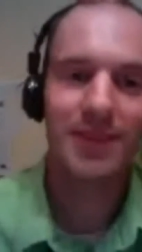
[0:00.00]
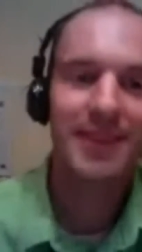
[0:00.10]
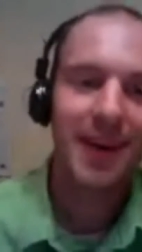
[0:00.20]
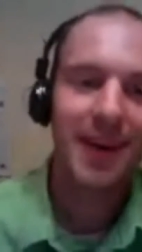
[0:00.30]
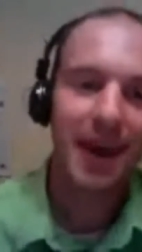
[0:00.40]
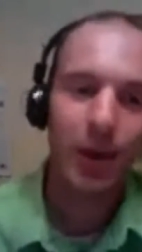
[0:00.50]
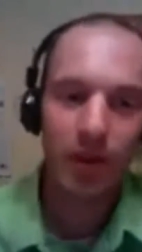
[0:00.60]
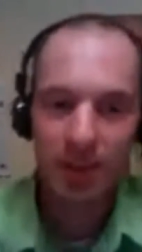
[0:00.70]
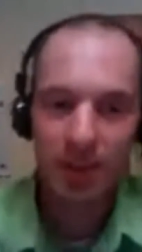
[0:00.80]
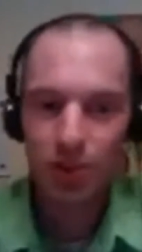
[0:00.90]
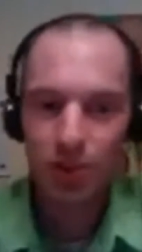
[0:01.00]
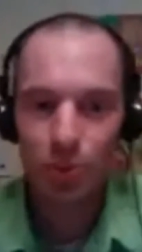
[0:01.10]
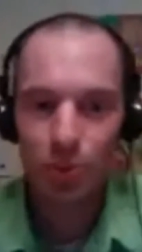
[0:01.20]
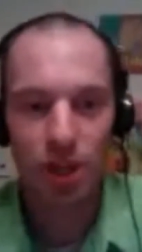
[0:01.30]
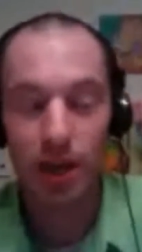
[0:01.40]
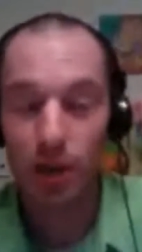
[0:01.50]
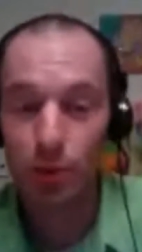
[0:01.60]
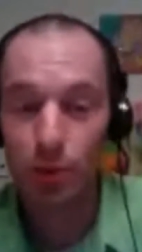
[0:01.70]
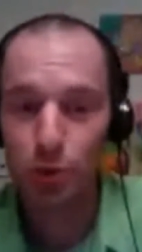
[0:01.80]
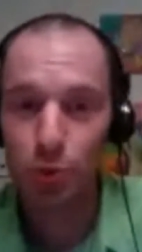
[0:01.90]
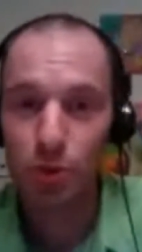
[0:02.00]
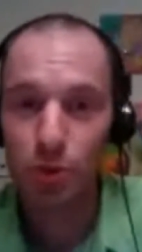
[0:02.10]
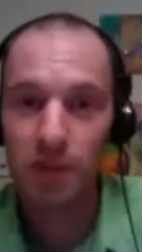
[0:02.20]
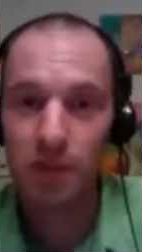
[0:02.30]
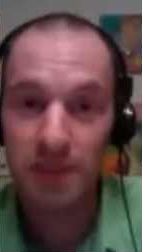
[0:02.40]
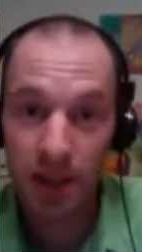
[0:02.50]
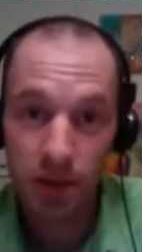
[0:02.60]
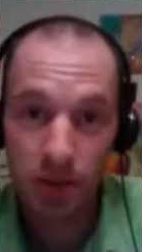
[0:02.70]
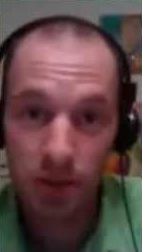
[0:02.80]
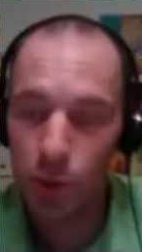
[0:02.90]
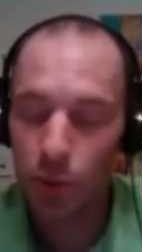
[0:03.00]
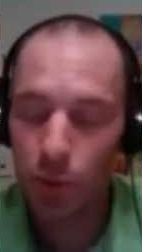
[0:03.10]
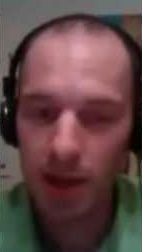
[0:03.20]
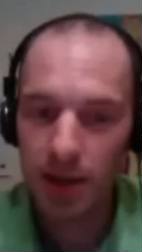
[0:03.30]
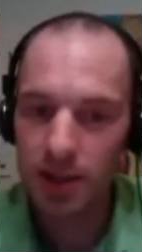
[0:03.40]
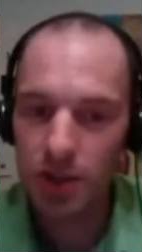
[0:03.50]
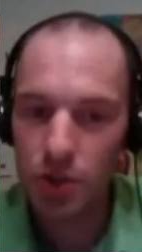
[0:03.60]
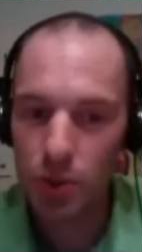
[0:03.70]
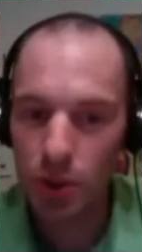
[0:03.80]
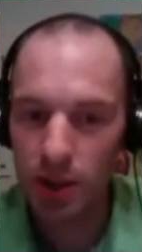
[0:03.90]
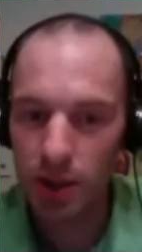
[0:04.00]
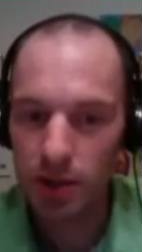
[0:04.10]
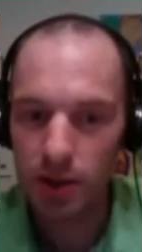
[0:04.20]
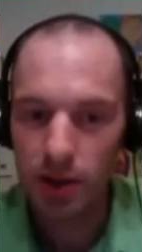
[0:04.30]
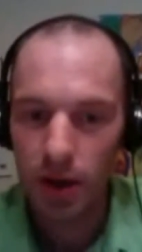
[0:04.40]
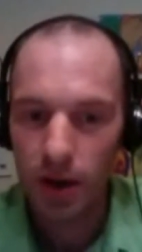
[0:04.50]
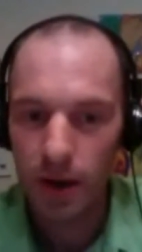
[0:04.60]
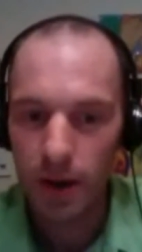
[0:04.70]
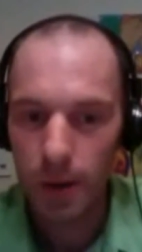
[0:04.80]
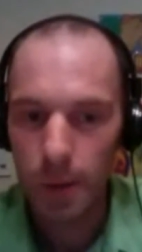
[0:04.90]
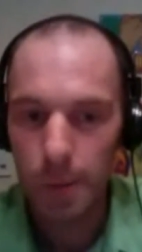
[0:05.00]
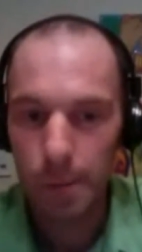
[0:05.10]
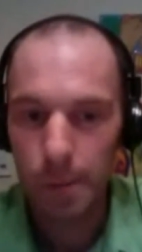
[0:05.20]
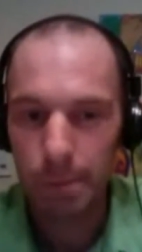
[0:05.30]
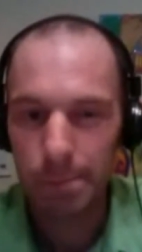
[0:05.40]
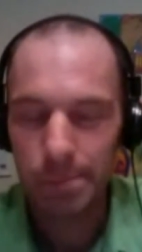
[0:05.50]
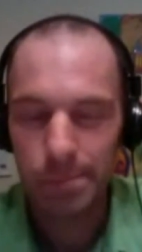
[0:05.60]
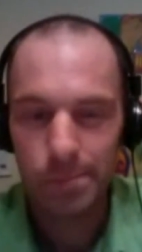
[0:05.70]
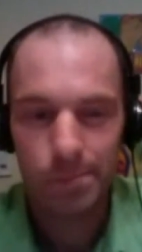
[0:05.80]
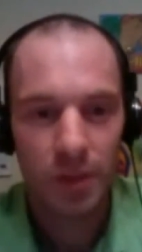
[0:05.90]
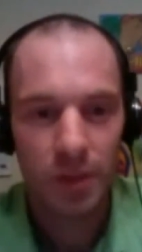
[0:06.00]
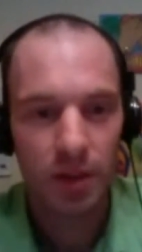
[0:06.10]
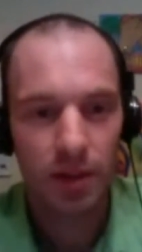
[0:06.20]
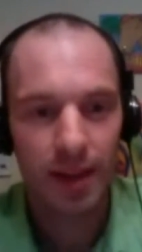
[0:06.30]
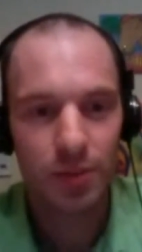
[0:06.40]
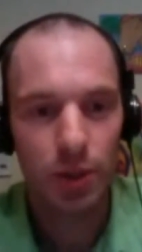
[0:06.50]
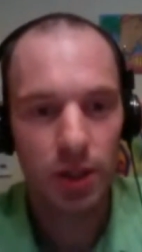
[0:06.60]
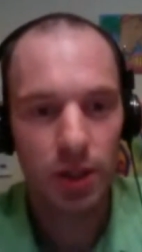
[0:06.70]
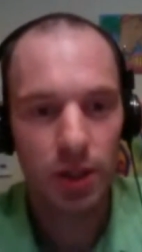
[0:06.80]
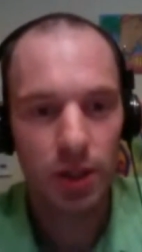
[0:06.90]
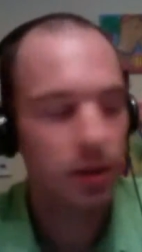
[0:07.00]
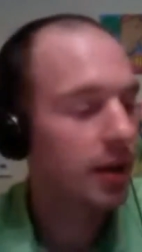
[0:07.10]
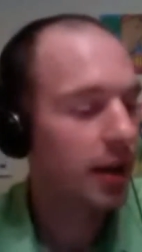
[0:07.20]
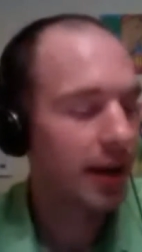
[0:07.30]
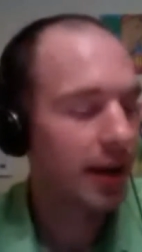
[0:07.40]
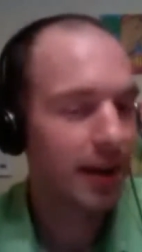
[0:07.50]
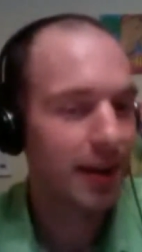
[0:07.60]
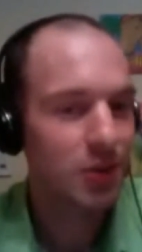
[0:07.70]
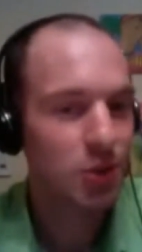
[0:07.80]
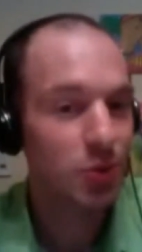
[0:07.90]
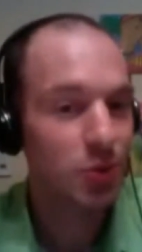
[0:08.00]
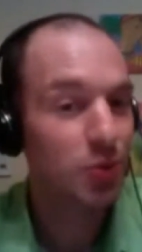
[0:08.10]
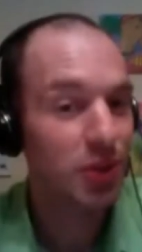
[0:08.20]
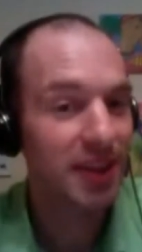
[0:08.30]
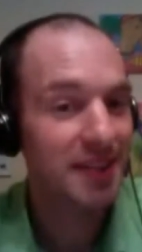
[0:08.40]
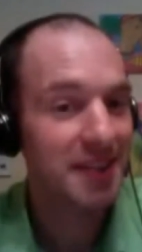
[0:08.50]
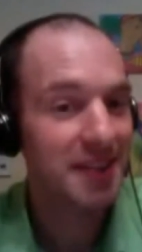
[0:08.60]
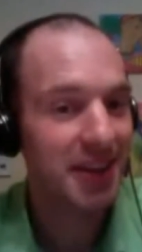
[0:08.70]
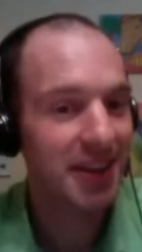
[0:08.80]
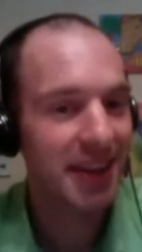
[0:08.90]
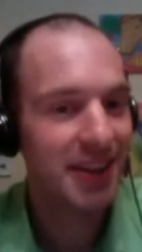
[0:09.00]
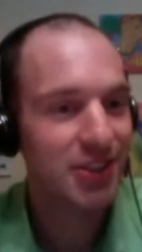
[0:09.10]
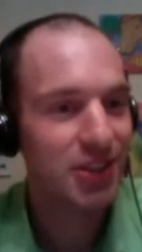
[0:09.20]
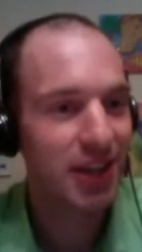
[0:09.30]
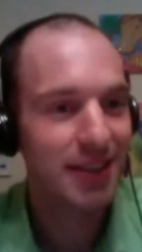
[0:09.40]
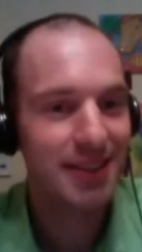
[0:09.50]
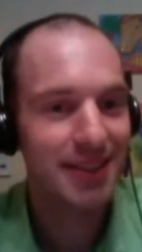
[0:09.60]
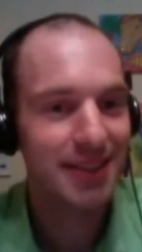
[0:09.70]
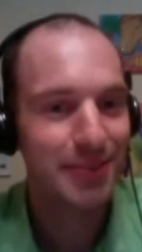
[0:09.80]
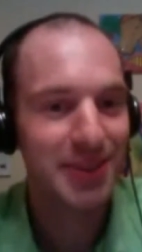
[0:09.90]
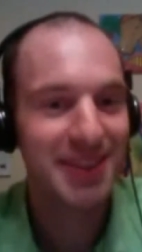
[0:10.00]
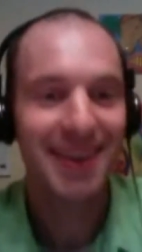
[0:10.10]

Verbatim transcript: you. I wanted to shout out to Kavita, who we met in Detroit um, last week, and she was really excited that she got to